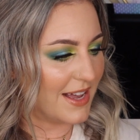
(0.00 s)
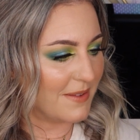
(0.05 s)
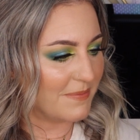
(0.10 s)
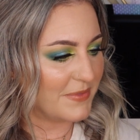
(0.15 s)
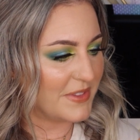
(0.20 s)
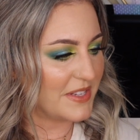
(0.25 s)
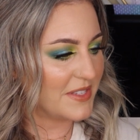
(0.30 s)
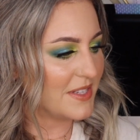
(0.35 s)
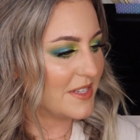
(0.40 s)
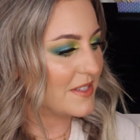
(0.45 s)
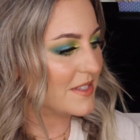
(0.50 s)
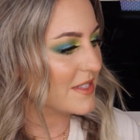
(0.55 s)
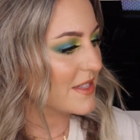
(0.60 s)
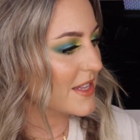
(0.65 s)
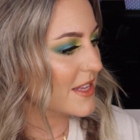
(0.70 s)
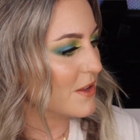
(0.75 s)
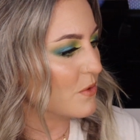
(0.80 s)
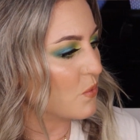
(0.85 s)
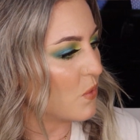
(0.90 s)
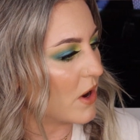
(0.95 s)
this is
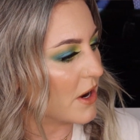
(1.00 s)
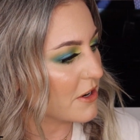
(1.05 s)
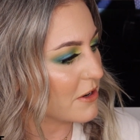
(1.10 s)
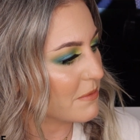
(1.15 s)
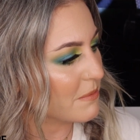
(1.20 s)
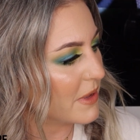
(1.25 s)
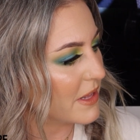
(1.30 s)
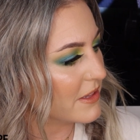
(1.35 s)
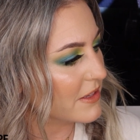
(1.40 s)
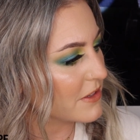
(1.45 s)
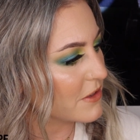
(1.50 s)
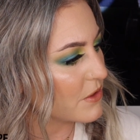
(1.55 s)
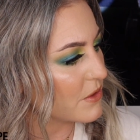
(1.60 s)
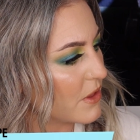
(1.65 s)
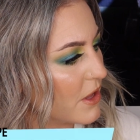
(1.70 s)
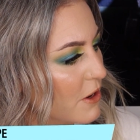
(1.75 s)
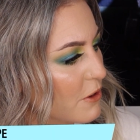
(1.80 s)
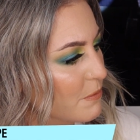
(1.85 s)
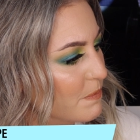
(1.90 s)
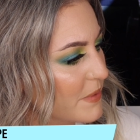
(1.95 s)
the Watermelon
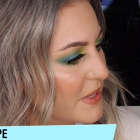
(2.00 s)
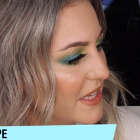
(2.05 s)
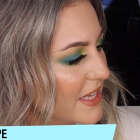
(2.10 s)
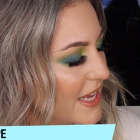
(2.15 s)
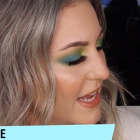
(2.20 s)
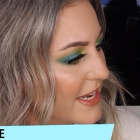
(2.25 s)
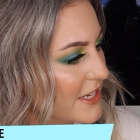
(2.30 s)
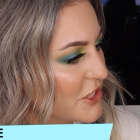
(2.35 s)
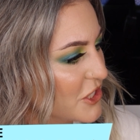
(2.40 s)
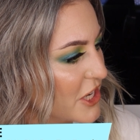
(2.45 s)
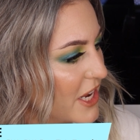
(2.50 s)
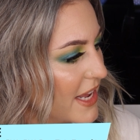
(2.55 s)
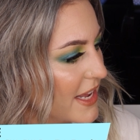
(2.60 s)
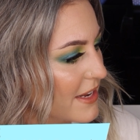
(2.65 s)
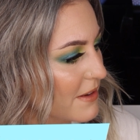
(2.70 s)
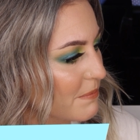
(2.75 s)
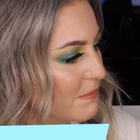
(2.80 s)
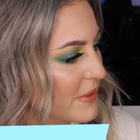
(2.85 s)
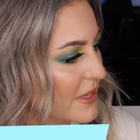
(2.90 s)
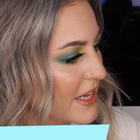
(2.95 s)
Glow PHA
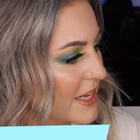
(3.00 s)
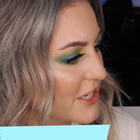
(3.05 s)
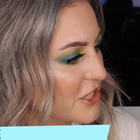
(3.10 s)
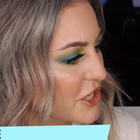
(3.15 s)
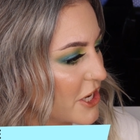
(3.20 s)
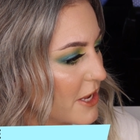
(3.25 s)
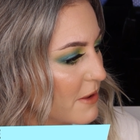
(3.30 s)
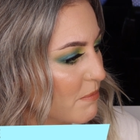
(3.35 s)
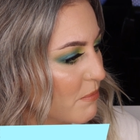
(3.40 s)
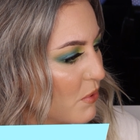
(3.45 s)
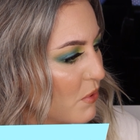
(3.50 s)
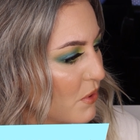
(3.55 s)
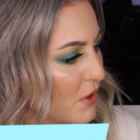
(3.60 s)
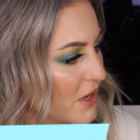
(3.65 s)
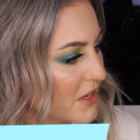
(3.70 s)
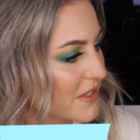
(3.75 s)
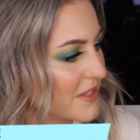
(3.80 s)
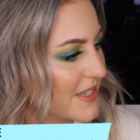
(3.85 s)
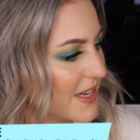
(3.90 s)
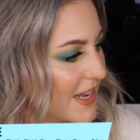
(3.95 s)
and BHA
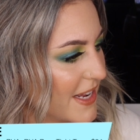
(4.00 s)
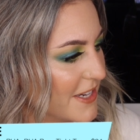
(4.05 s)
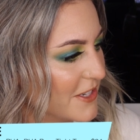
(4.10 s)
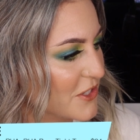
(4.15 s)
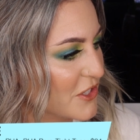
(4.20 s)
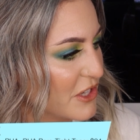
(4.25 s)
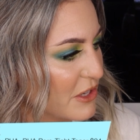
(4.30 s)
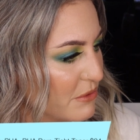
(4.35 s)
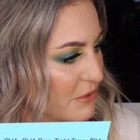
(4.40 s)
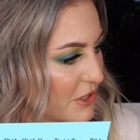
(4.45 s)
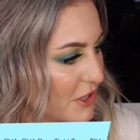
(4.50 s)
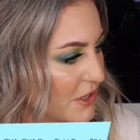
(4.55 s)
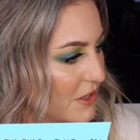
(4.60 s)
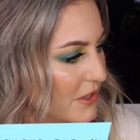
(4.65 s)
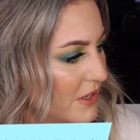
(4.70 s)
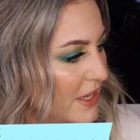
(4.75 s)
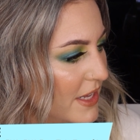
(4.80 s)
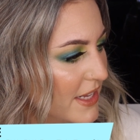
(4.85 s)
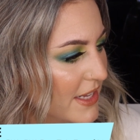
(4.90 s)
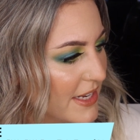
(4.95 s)
Pore Tight
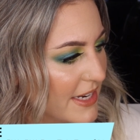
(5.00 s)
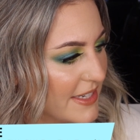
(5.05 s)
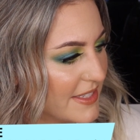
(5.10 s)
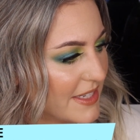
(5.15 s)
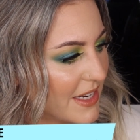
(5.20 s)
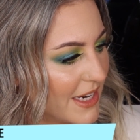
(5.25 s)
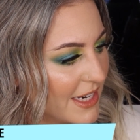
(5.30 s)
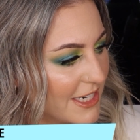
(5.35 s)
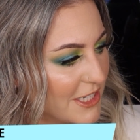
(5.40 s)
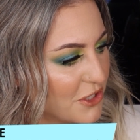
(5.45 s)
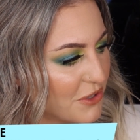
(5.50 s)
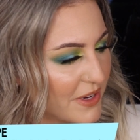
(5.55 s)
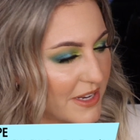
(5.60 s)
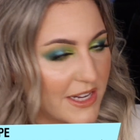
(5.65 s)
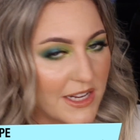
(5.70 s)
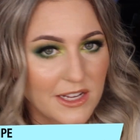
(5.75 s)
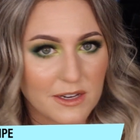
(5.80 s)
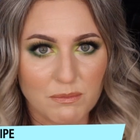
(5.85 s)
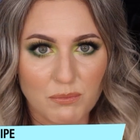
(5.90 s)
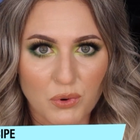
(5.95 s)
Toner. It's
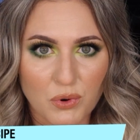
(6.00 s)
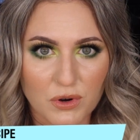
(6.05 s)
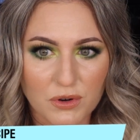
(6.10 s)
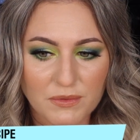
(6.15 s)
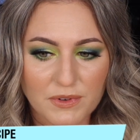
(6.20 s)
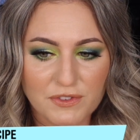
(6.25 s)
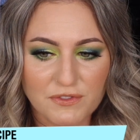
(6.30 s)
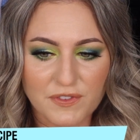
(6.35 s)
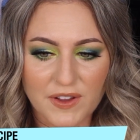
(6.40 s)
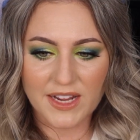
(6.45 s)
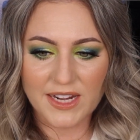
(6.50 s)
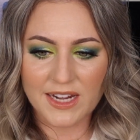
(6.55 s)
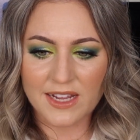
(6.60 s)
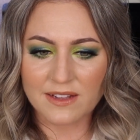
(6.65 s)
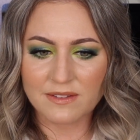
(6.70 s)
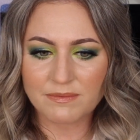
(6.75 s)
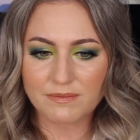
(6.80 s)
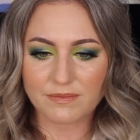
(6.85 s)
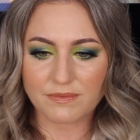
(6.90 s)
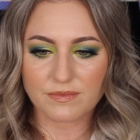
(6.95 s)
hydrating and pore
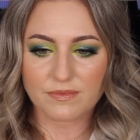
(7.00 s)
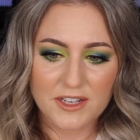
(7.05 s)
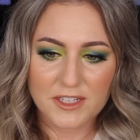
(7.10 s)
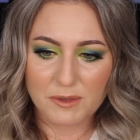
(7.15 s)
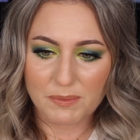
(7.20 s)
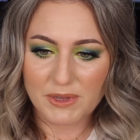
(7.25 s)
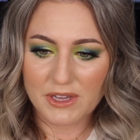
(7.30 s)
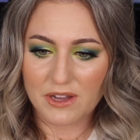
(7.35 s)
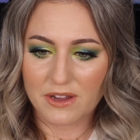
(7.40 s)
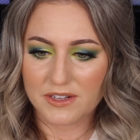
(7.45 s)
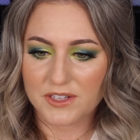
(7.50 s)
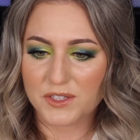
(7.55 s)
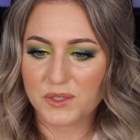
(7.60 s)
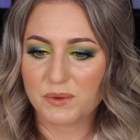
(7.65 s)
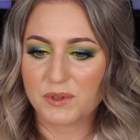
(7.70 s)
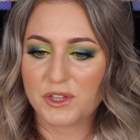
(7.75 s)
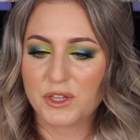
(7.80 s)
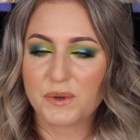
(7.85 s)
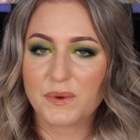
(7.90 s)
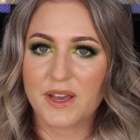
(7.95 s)
refining. To be honest
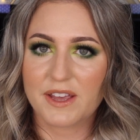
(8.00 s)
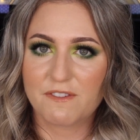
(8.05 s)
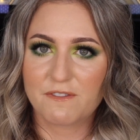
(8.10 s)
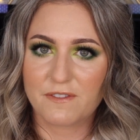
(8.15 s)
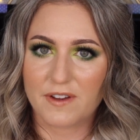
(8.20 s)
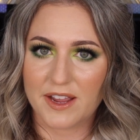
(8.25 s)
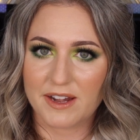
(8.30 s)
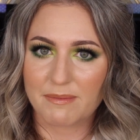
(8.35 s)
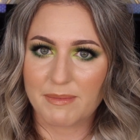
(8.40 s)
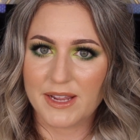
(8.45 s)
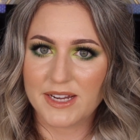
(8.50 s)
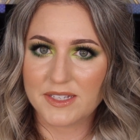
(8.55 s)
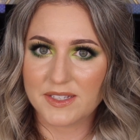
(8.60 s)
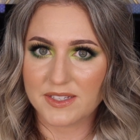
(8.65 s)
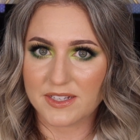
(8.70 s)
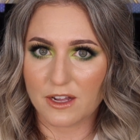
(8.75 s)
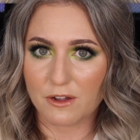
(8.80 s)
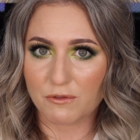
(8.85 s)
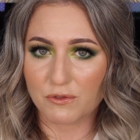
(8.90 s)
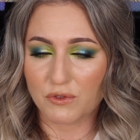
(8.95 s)
with you, I find
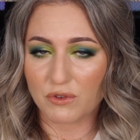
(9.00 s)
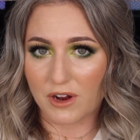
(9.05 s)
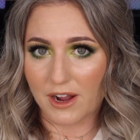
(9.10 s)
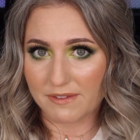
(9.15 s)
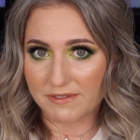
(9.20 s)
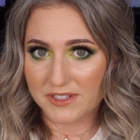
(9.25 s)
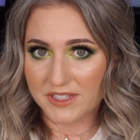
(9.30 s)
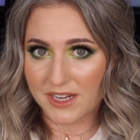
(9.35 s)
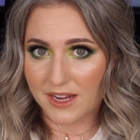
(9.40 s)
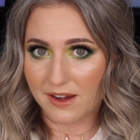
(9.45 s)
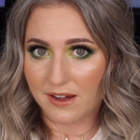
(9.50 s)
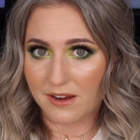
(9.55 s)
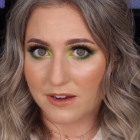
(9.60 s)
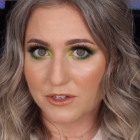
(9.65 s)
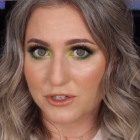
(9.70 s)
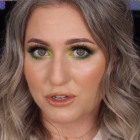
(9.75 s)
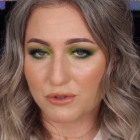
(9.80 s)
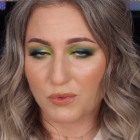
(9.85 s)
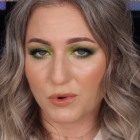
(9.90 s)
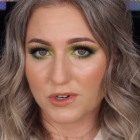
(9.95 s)
myself gravitating
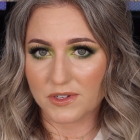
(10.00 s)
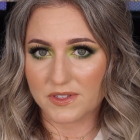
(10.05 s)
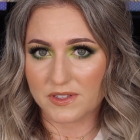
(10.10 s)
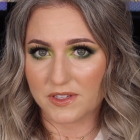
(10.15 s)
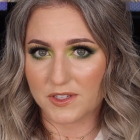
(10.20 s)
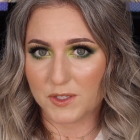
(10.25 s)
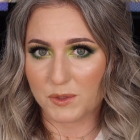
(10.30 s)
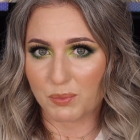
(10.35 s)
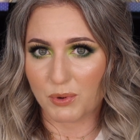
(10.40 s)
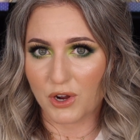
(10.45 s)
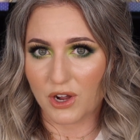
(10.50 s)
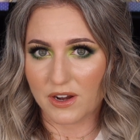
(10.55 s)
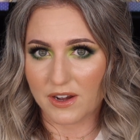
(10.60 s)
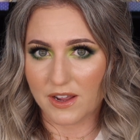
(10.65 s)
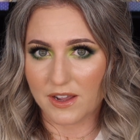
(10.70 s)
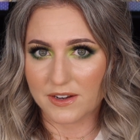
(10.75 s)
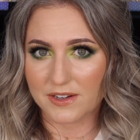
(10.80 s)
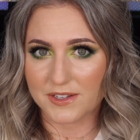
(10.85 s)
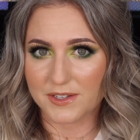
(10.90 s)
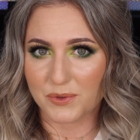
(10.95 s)
towards this
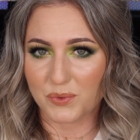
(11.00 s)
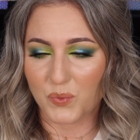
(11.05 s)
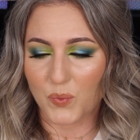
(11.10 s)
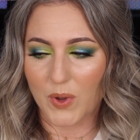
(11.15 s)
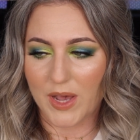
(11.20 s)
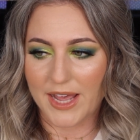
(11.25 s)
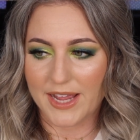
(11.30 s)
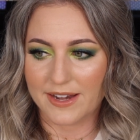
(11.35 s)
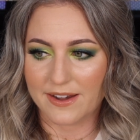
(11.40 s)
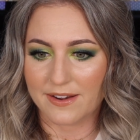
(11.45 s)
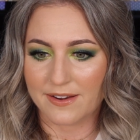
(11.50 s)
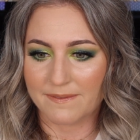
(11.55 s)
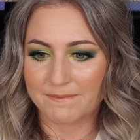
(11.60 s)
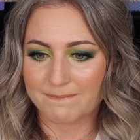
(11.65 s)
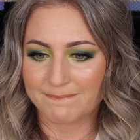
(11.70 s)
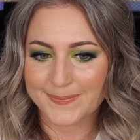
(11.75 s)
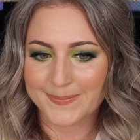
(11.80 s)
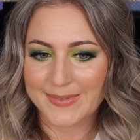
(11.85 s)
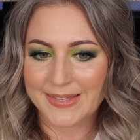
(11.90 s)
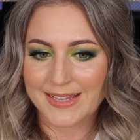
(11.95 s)
product when
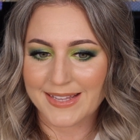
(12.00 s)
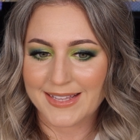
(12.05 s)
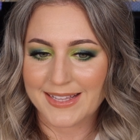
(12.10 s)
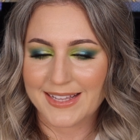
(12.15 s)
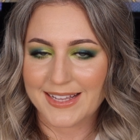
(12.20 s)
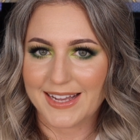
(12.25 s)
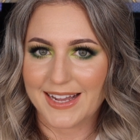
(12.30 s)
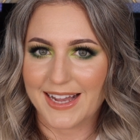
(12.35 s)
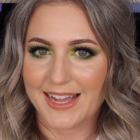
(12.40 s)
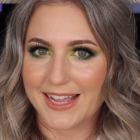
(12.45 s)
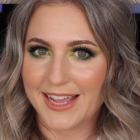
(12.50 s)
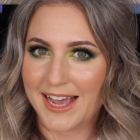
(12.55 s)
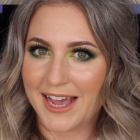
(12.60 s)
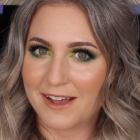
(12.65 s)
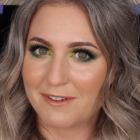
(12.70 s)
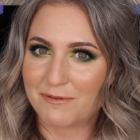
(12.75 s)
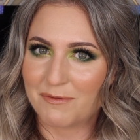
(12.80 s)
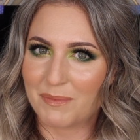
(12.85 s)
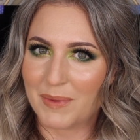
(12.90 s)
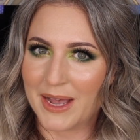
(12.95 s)
I
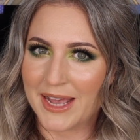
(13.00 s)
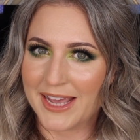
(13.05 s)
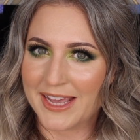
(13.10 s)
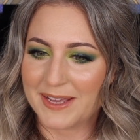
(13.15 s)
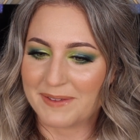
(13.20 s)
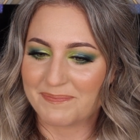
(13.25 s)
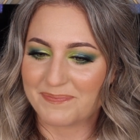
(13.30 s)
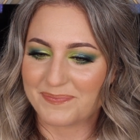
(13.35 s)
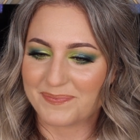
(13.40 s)
have my